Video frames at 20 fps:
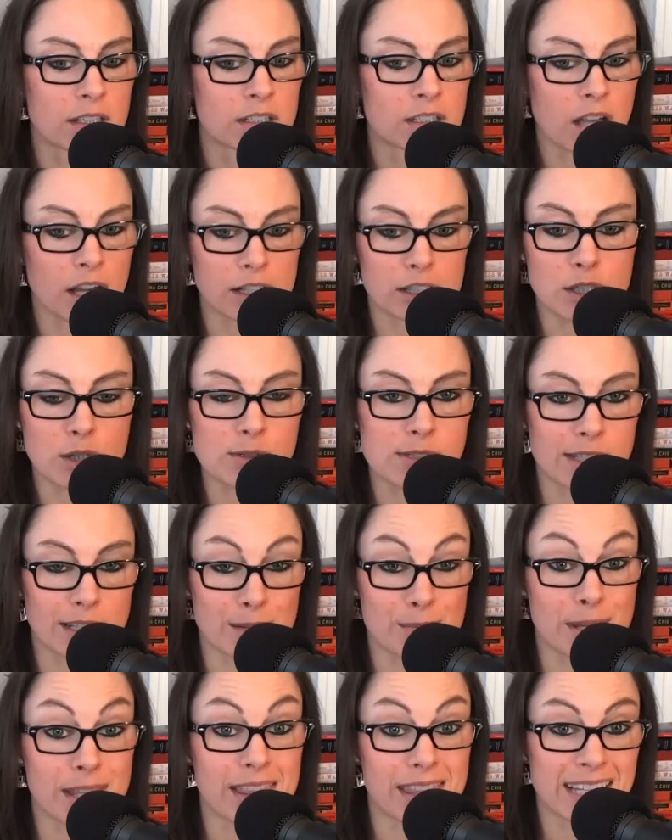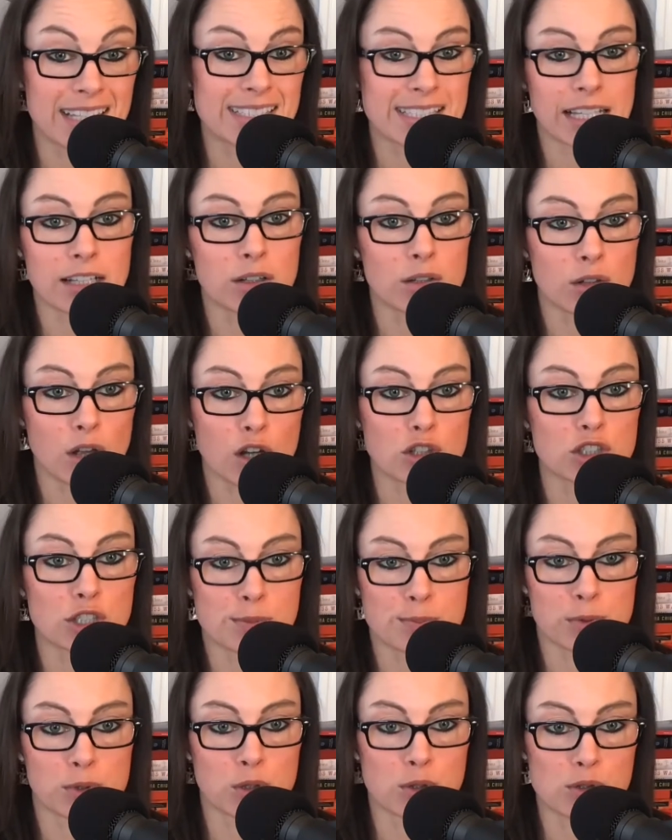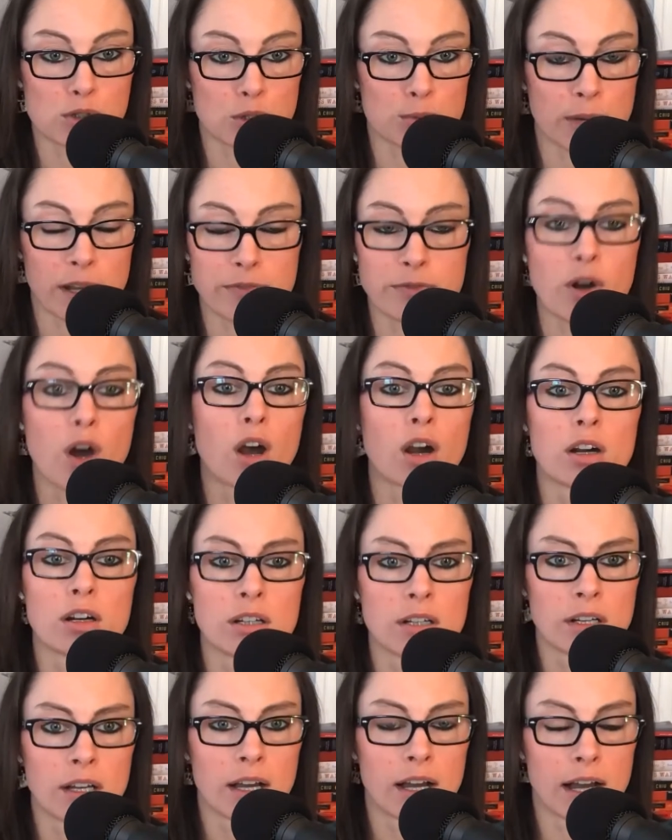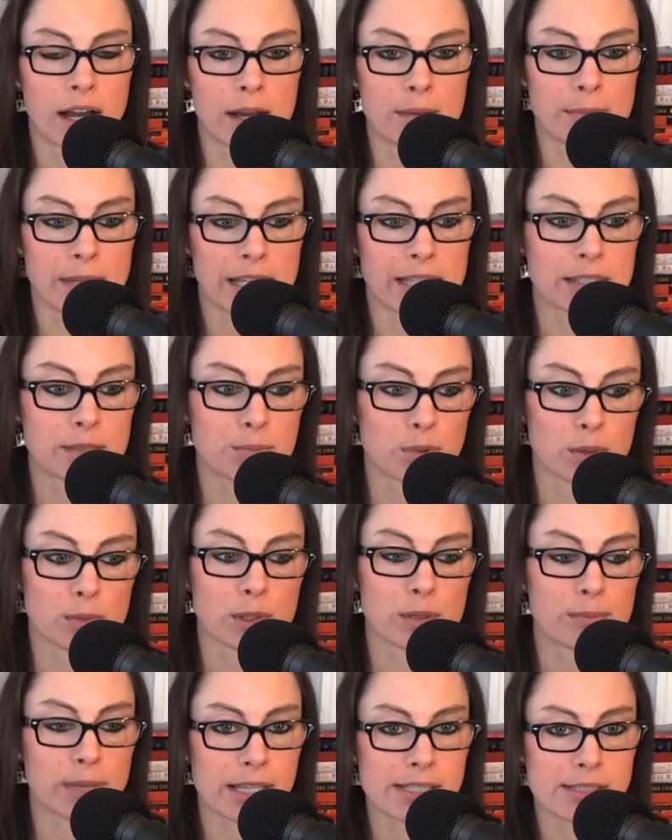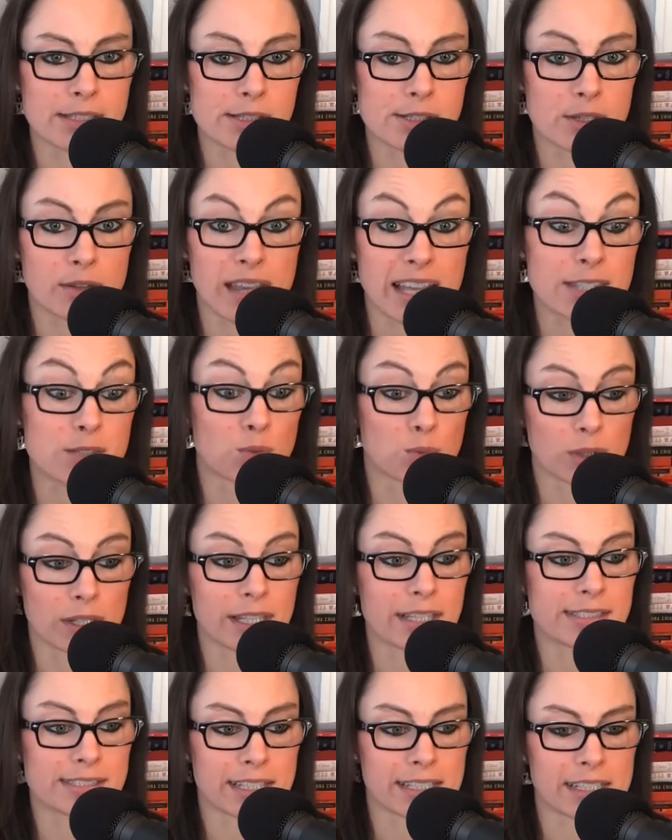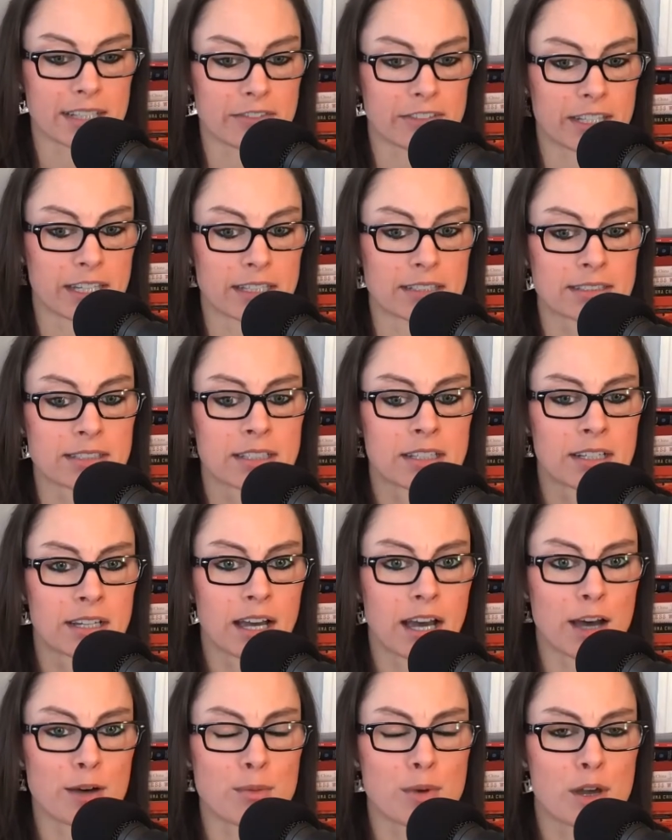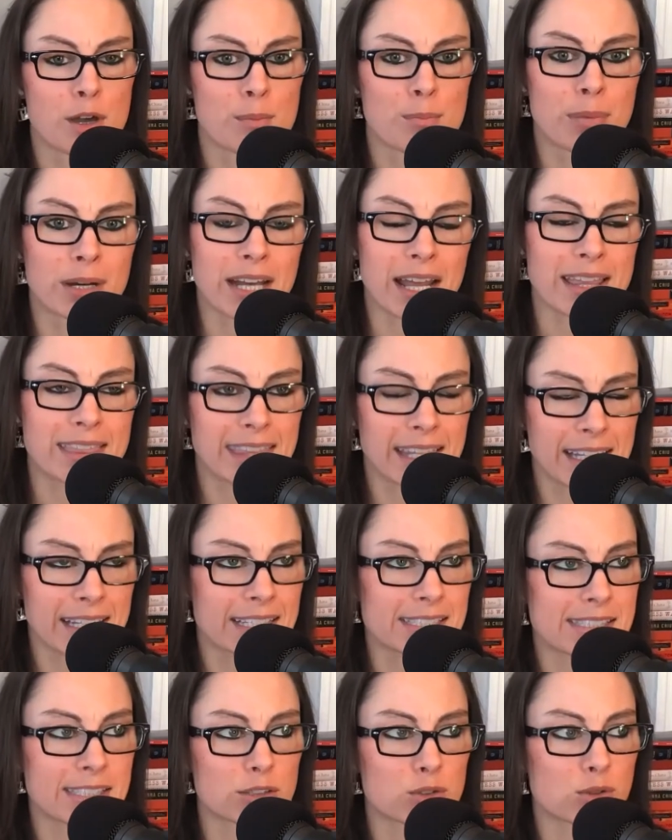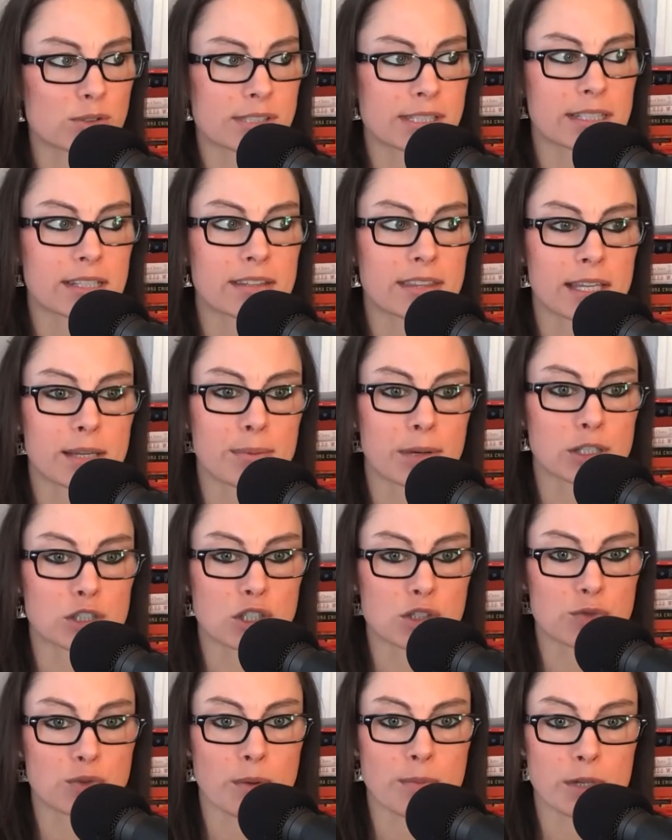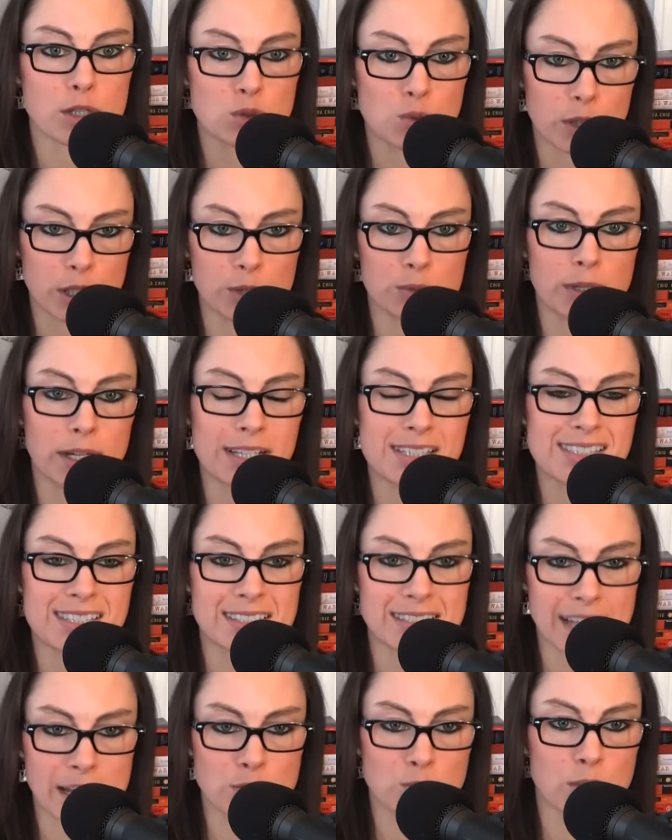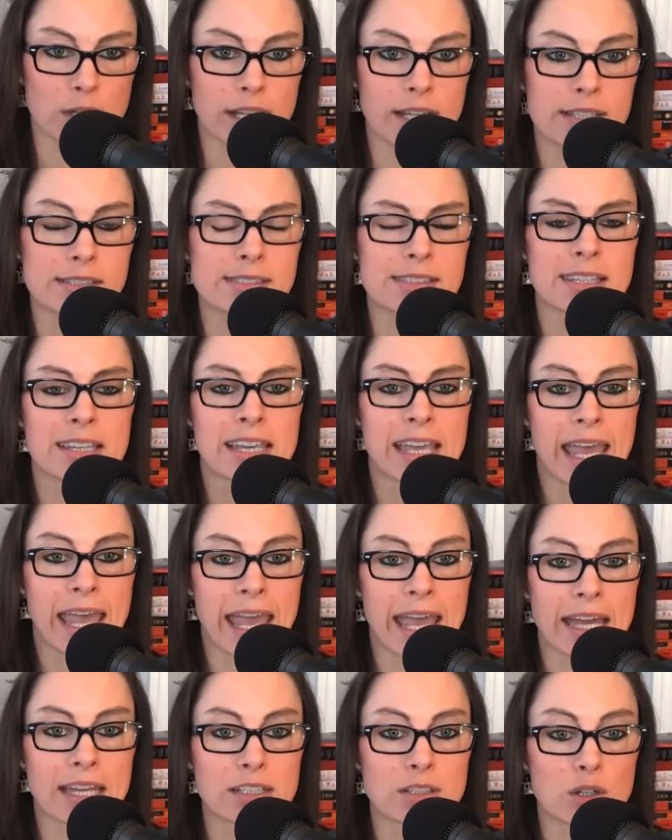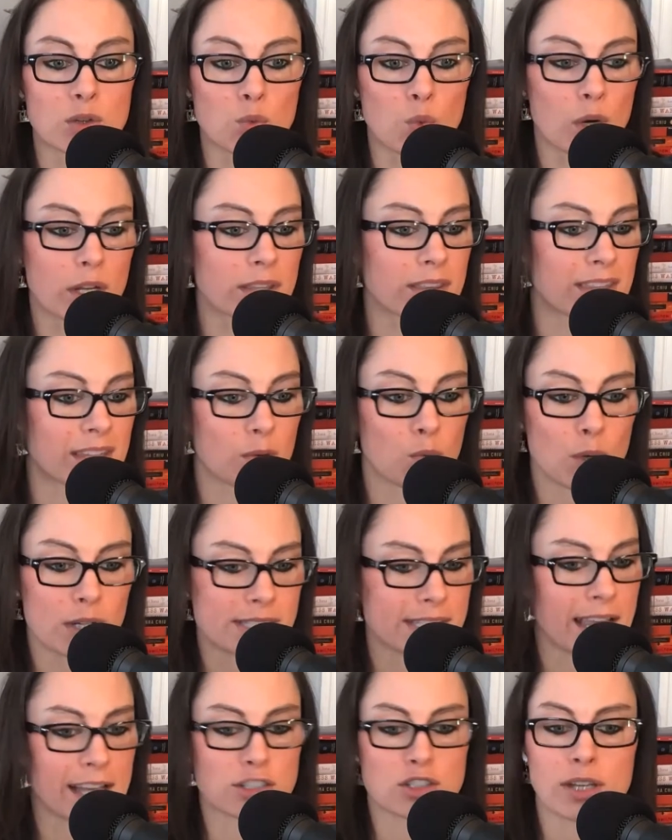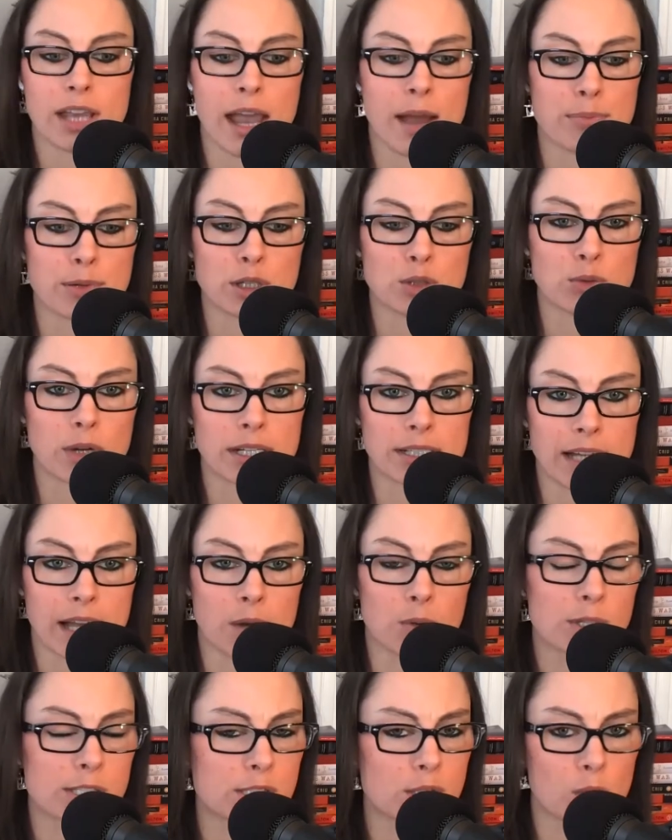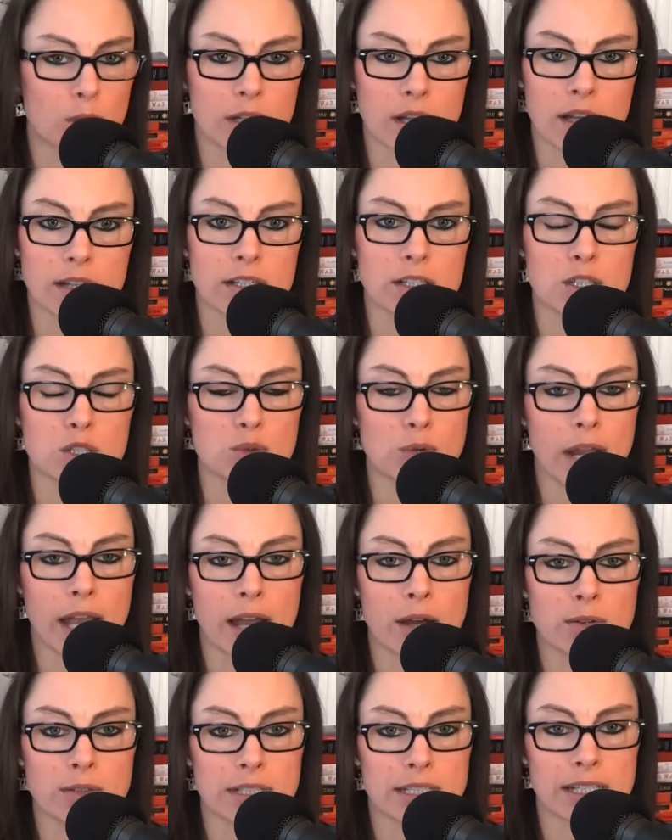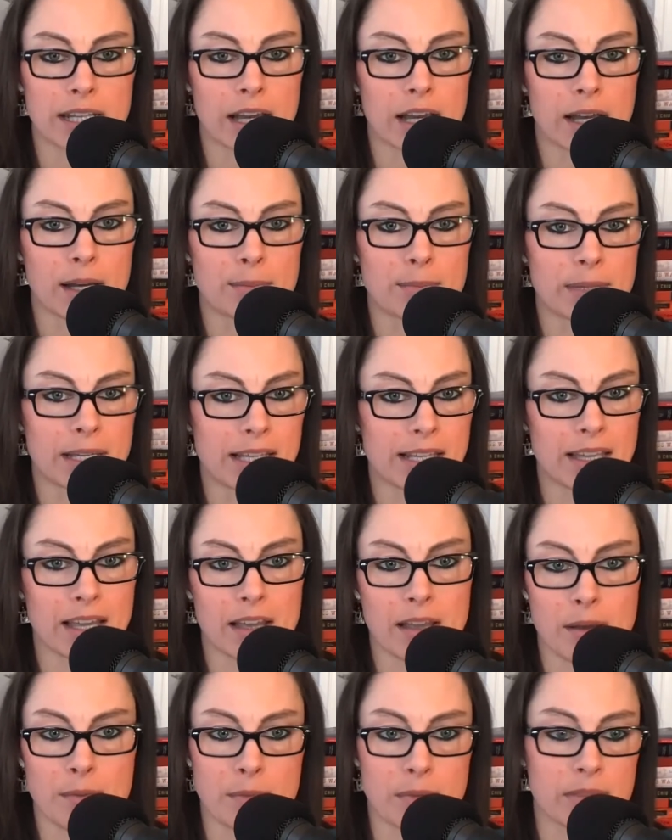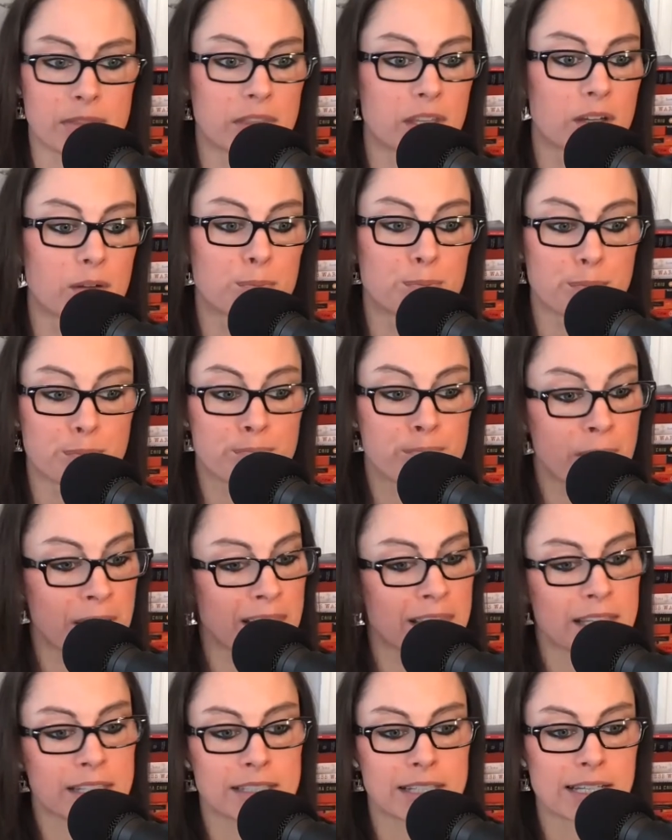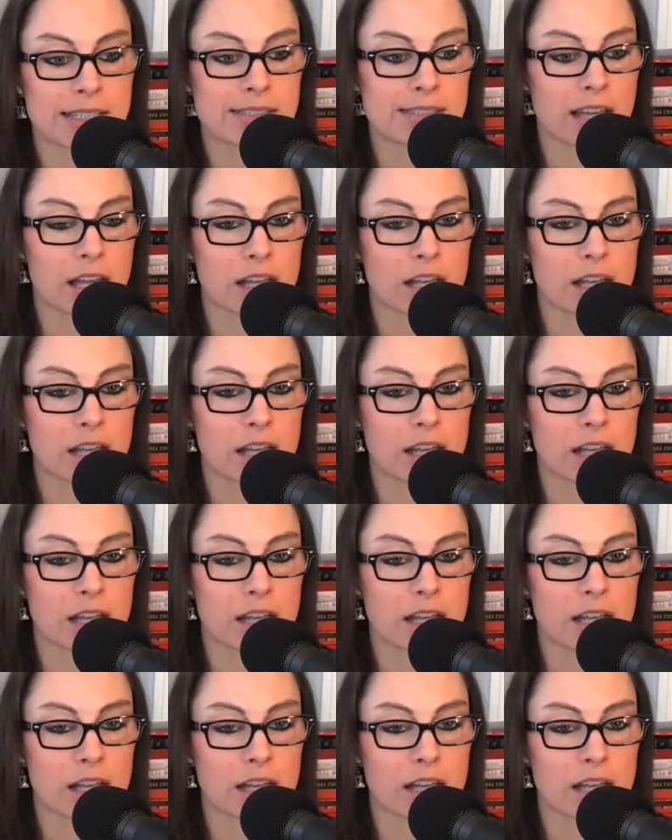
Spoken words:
Conoco is going to be the single largest producer by far in the Permian Basin. So that's really significant. But I think it's interesting to think about just from the 20 rigs to 10 rigs and what's actually happening right now, what's going on the ground. And the Midland has